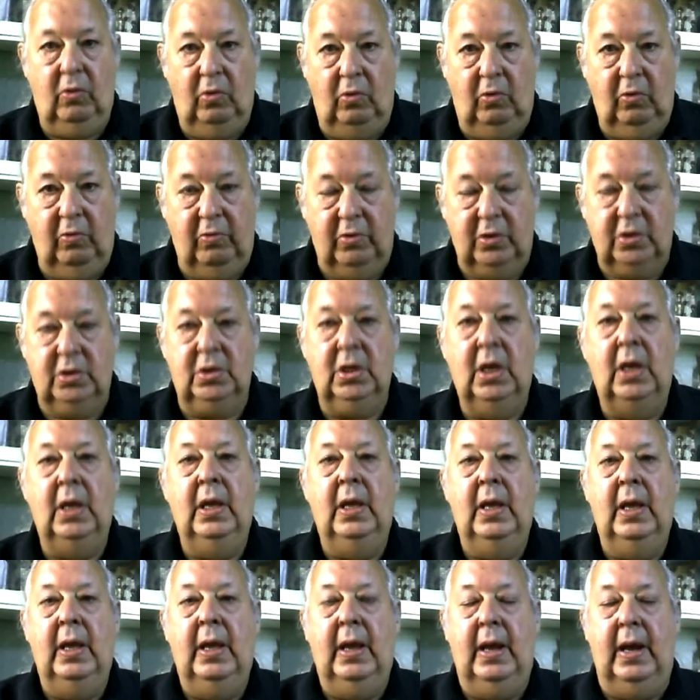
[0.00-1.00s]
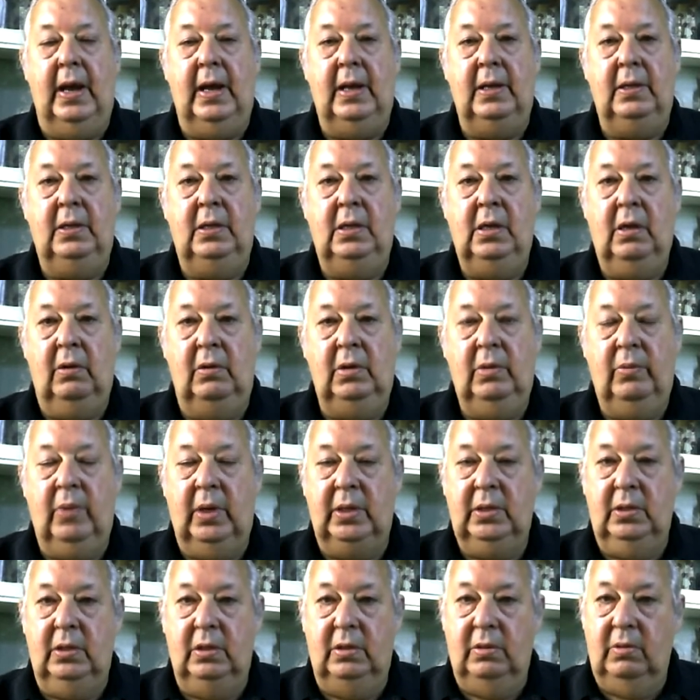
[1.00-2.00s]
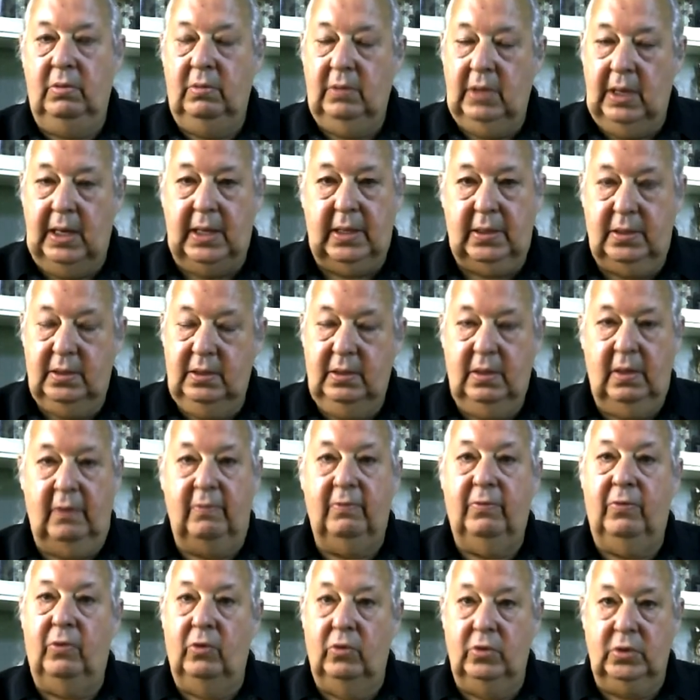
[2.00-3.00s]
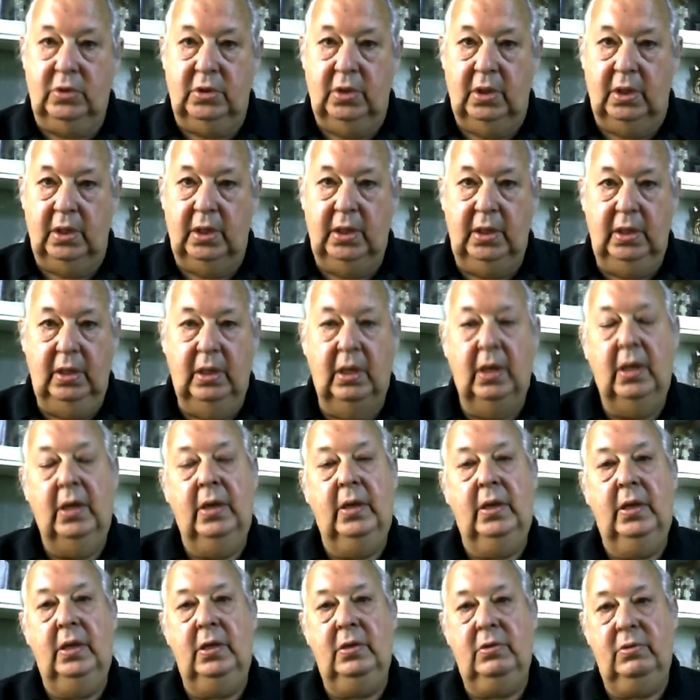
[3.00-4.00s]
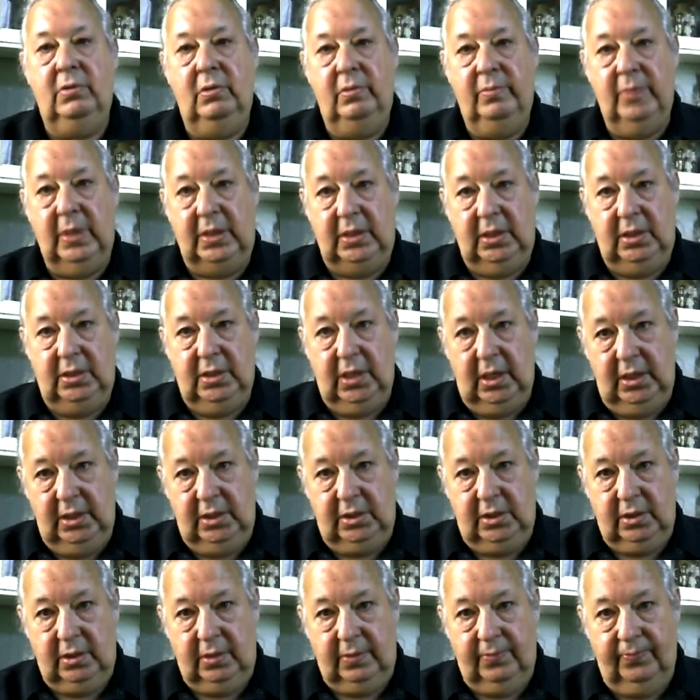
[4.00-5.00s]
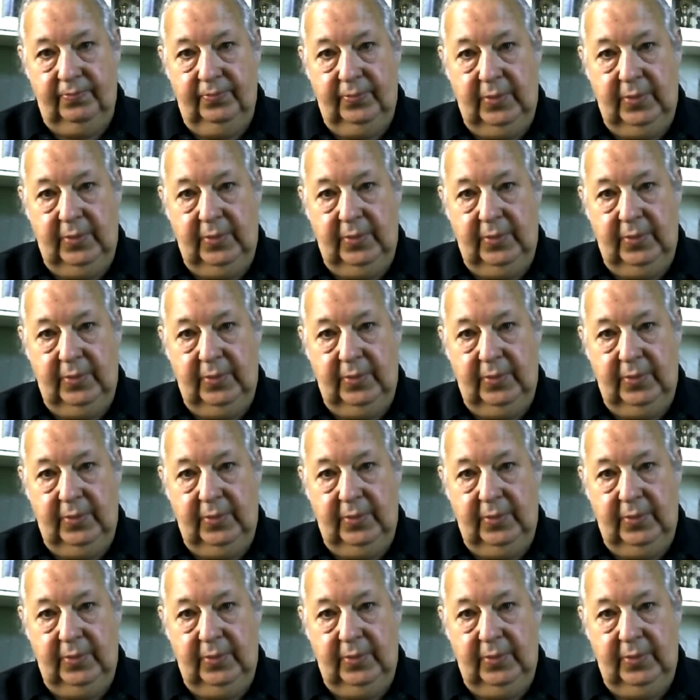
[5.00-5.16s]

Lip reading: auras. And the only way to do that, unfortunately, is through meditation.